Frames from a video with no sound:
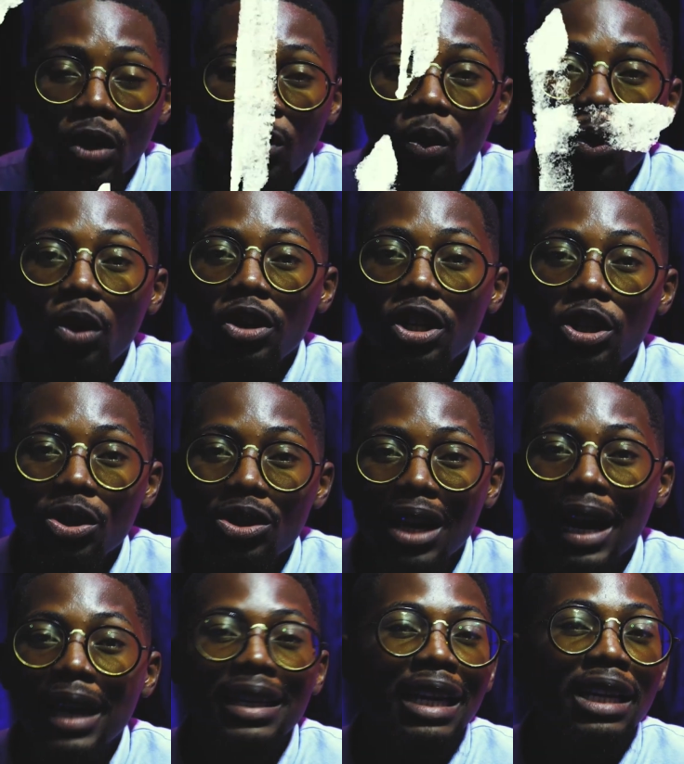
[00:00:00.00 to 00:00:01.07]
of the world issues
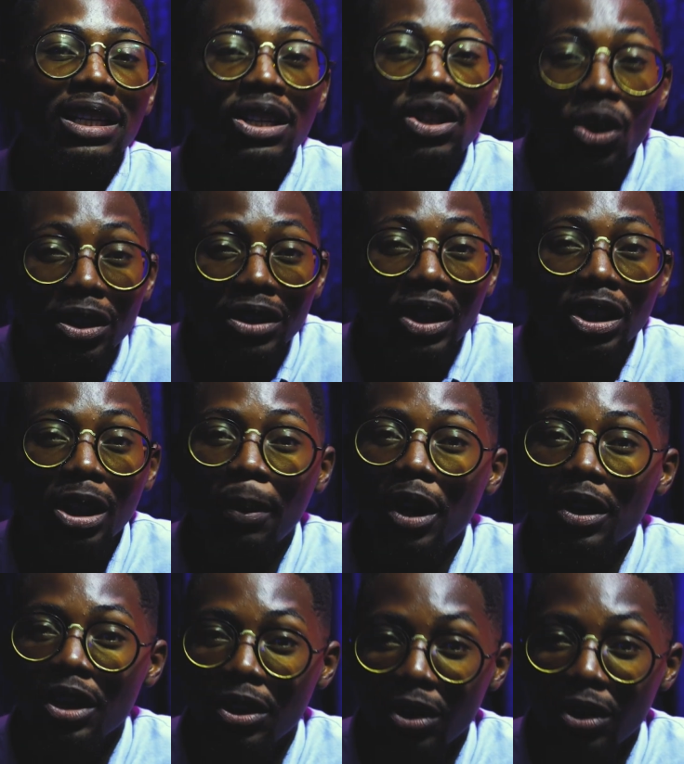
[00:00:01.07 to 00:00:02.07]
are either not talked about